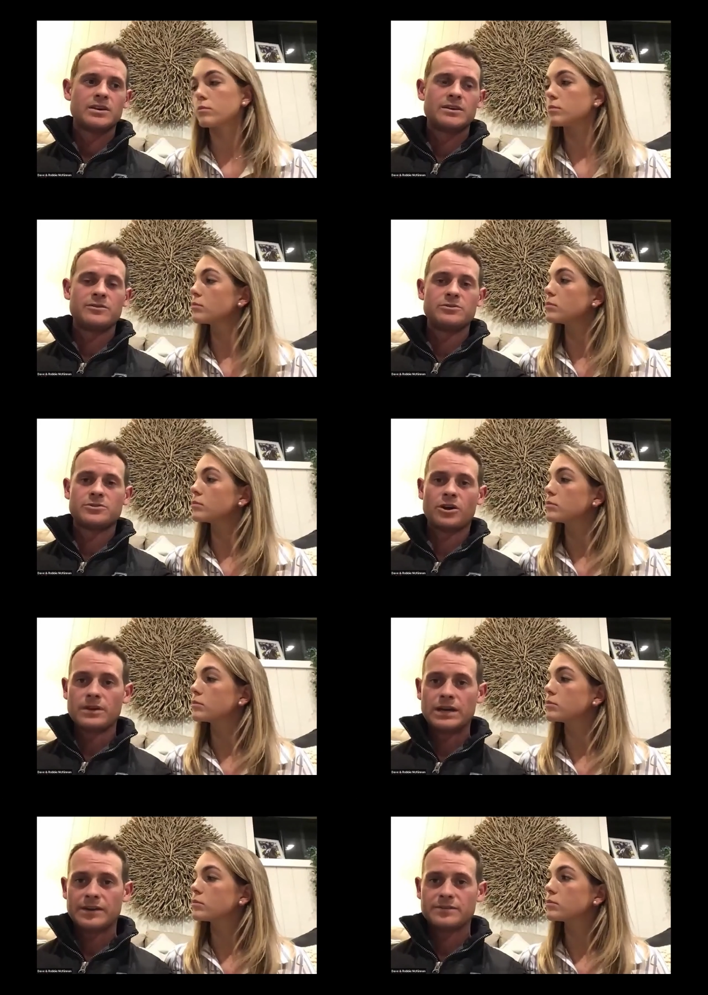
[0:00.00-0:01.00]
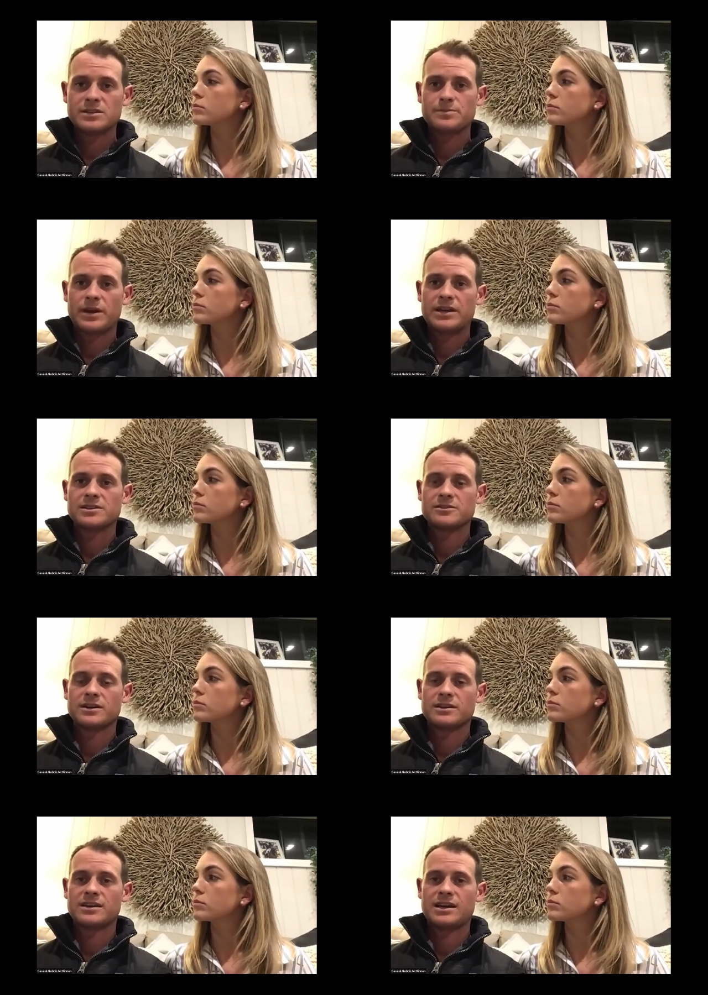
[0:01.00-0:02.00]
Speaker 1: if you don't have space
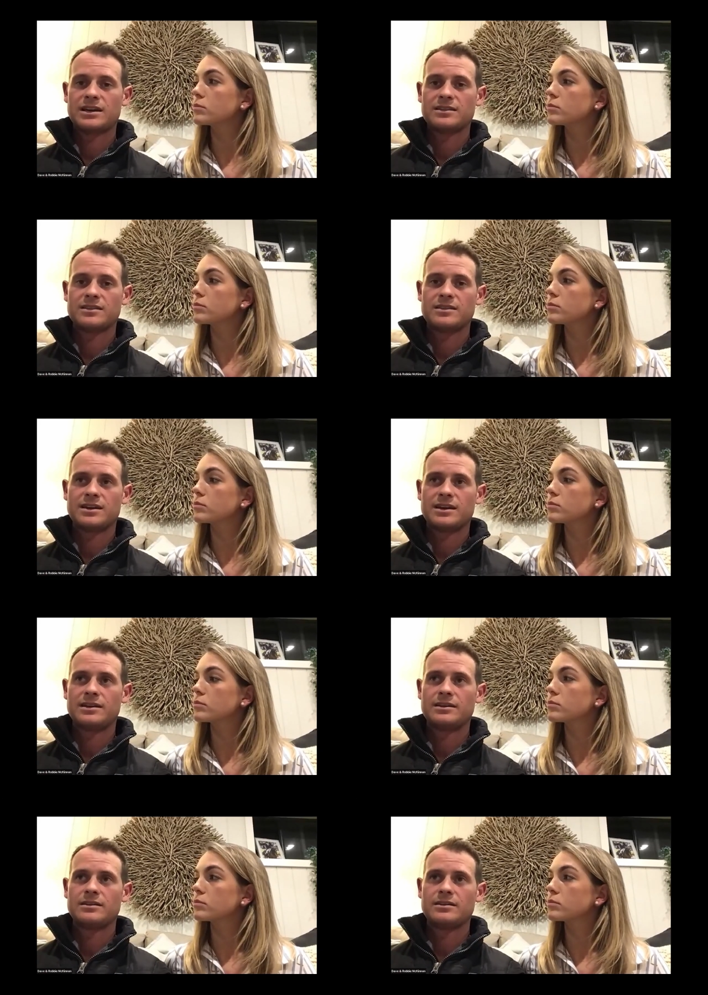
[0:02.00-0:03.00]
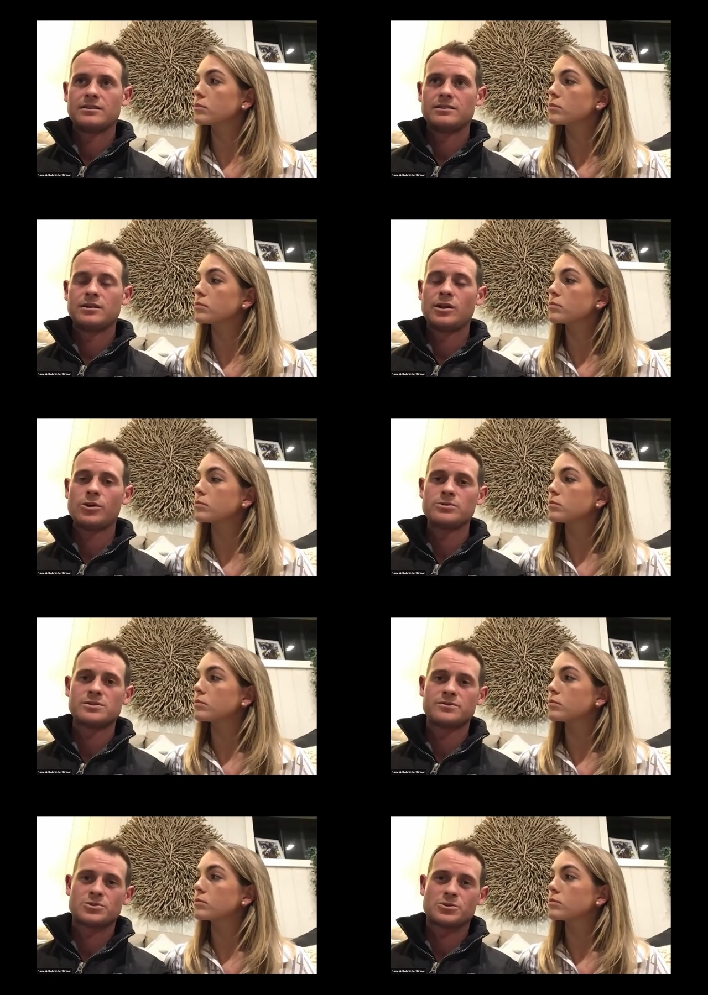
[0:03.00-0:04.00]
like that, then
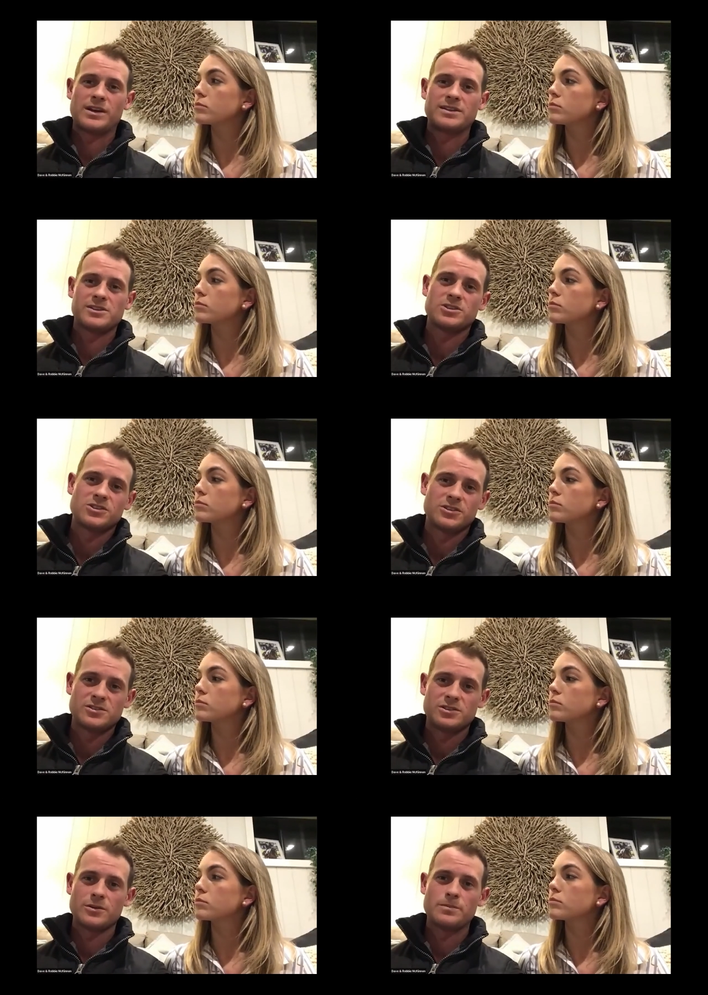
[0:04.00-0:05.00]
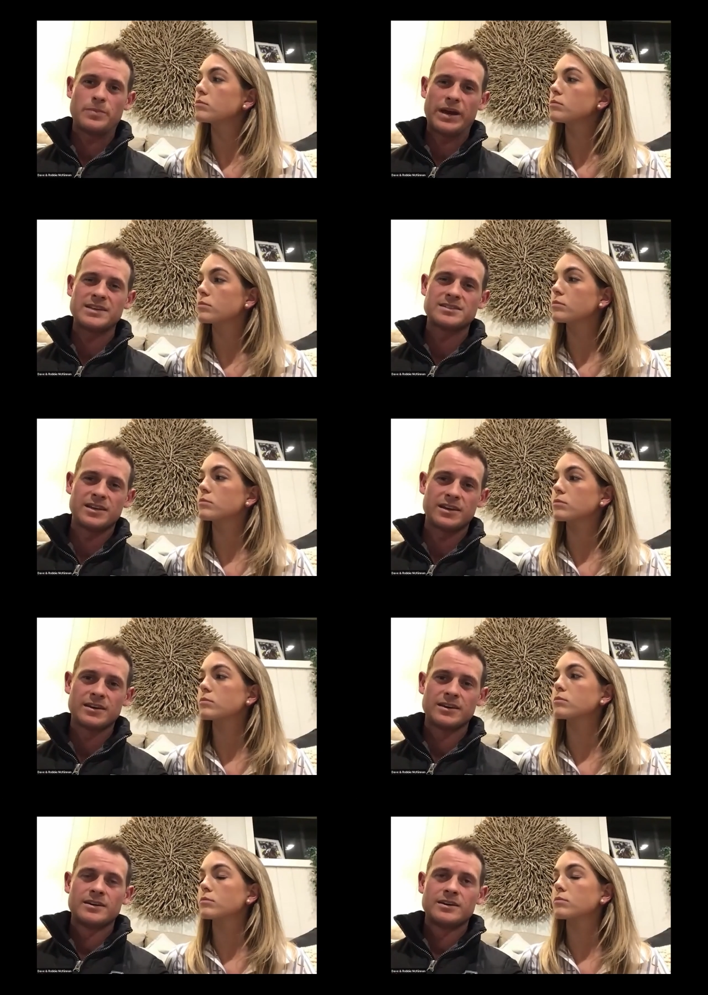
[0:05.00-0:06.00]
loads of transitions, you know, basic
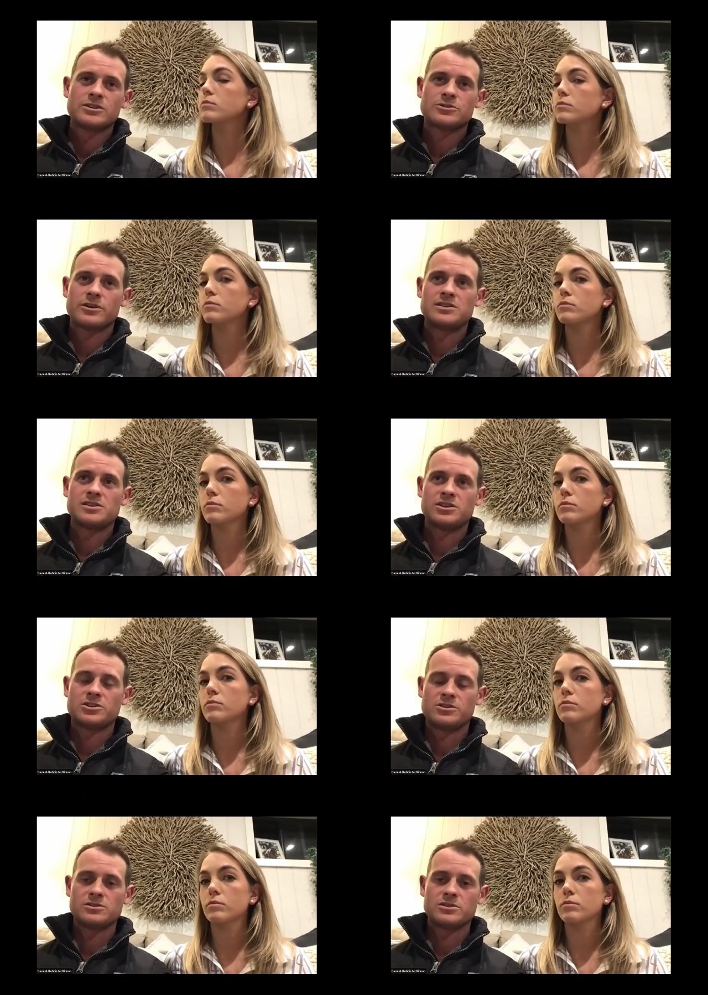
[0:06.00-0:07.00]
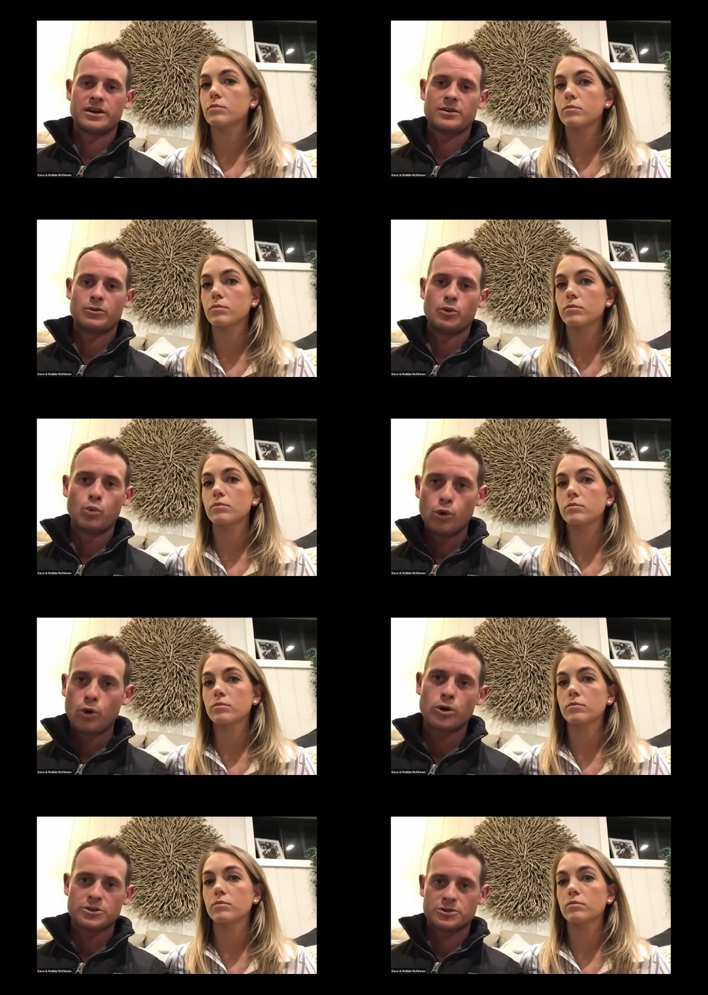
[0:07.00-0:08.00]
transitions,
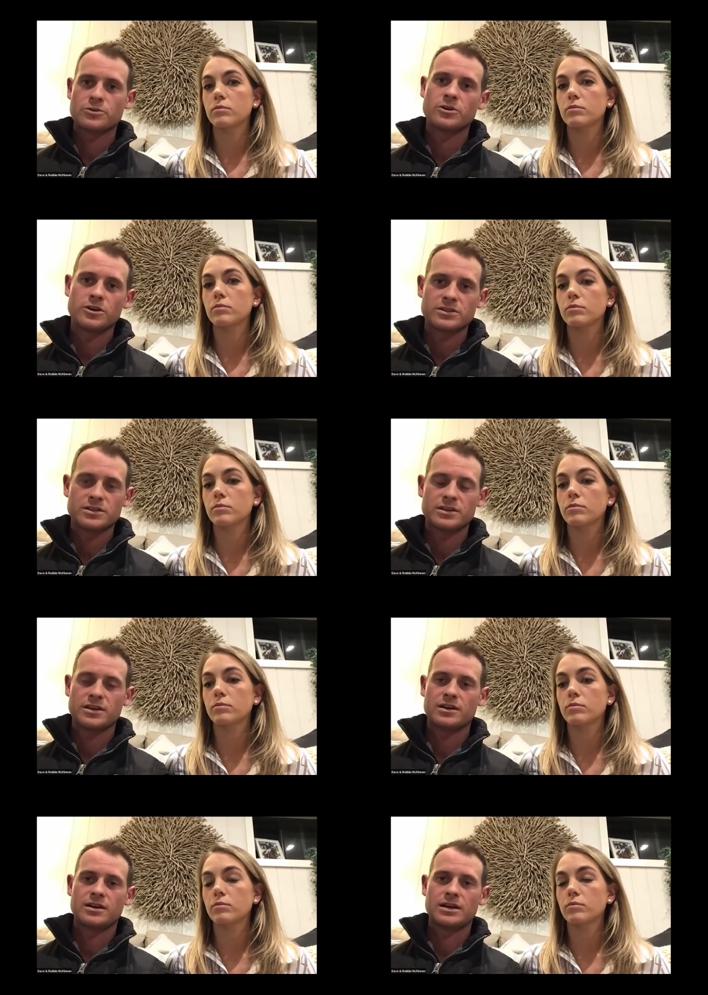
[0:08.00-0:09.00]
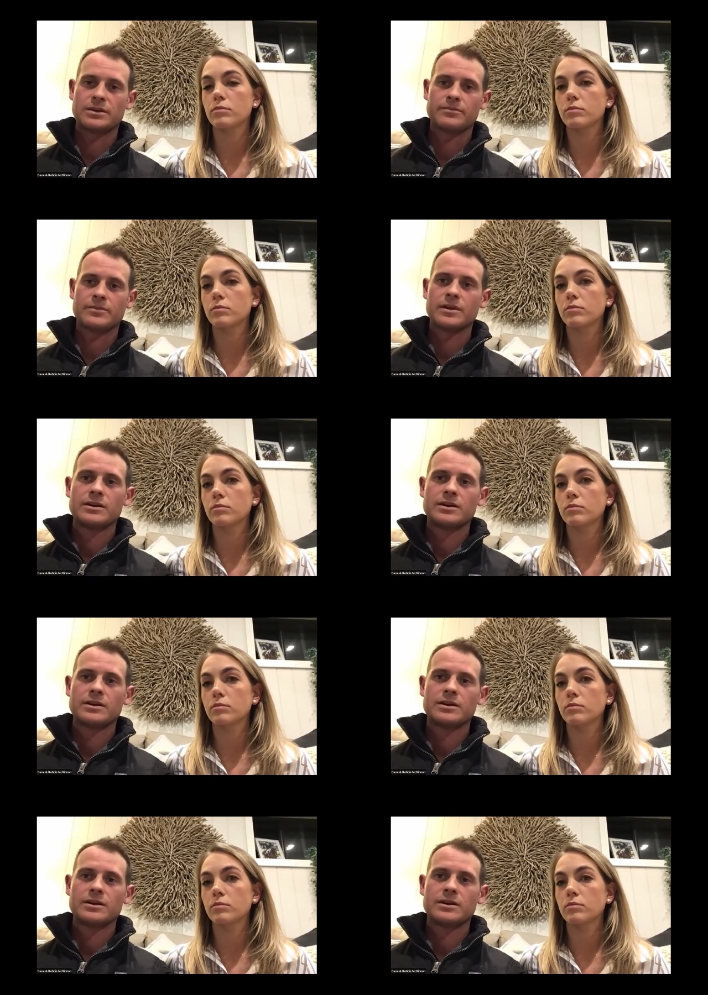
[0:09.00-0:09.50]
walk, trot, um,